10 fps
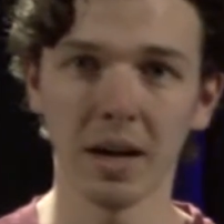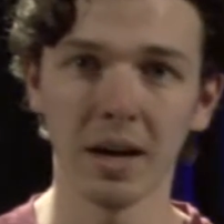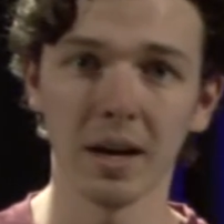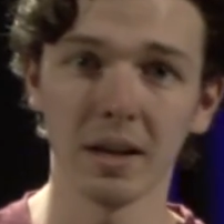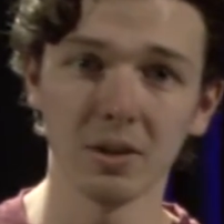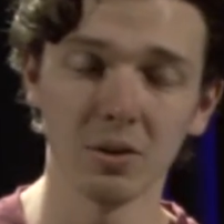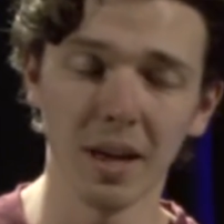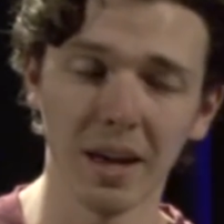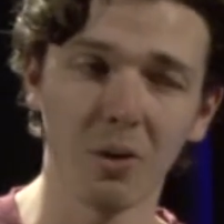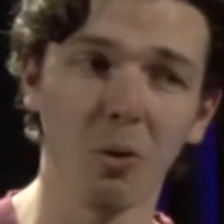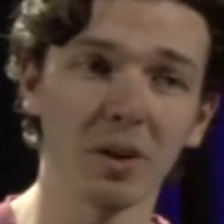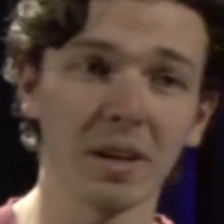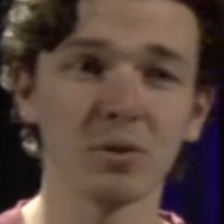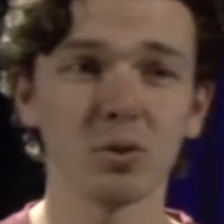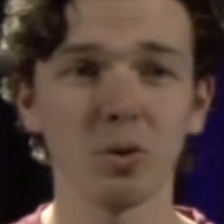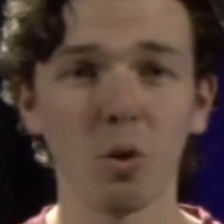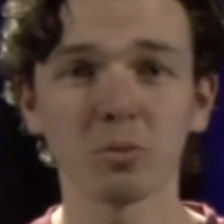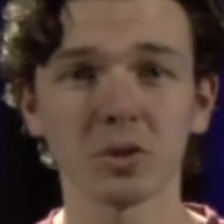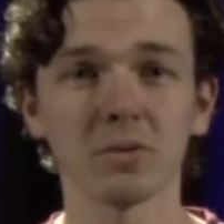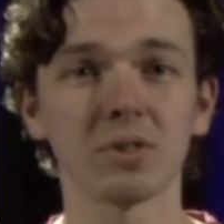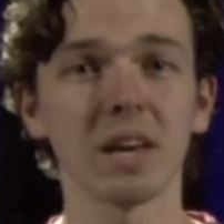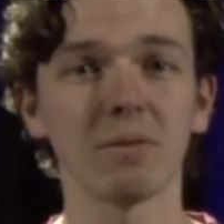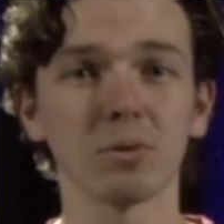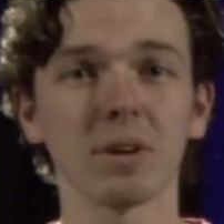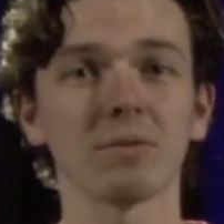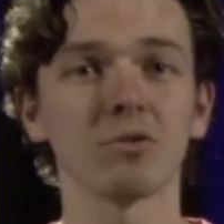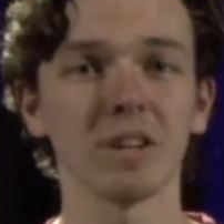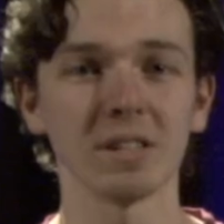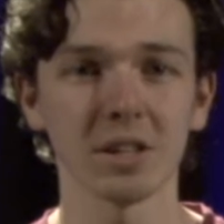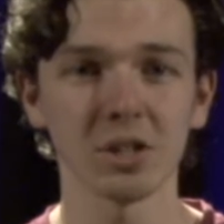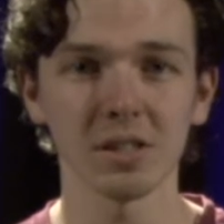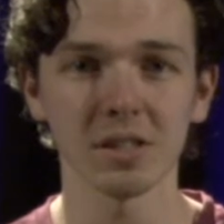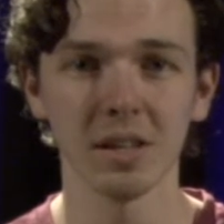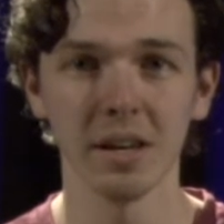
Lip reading: It gives you the option of several different transitions.